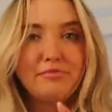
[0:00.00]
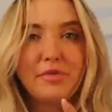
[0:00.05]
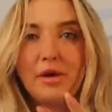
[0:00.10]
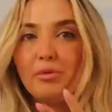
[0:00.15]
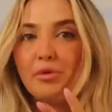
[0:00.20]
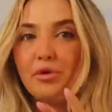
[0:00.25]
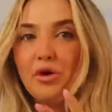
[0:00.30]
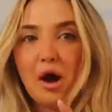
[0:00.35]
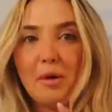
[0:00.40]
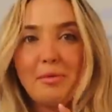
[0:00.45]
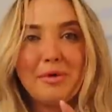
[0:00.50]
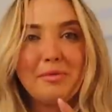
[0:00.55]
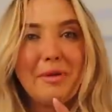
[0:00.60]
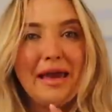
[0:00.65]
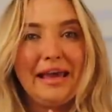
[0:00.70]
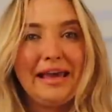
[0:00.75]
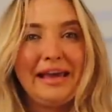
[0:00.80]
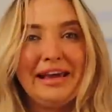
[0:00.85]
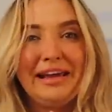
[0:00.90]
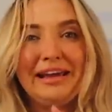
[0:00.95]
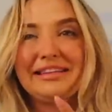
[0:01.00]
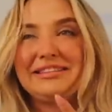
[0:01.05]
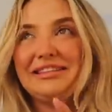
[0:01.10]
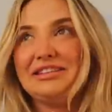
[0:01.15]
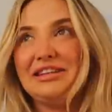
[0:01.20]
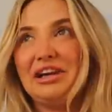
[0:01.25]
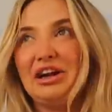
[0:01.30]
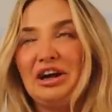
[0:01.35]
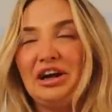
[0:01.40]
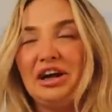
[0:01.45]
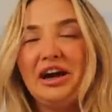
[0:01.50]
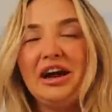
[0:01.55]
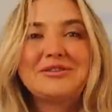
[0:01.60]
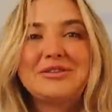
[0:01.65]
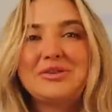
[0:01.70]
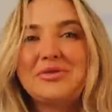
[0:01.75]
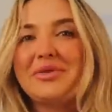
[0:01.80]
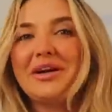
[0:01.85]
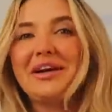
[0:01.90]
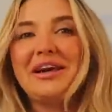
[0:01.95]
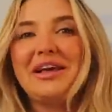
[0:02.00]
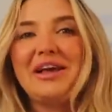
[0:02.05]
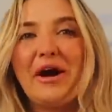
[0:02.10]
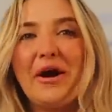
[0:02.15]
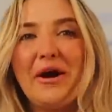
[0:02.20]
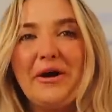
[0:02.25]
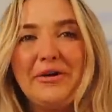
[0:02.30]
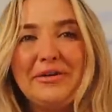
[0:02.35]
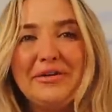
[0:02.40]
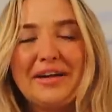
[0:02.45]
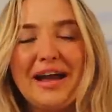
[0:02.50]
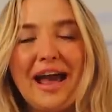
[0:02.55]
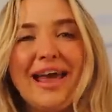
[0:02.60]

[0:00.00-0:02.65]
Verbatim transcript: They will not be making it to dinner. So we're gonna go.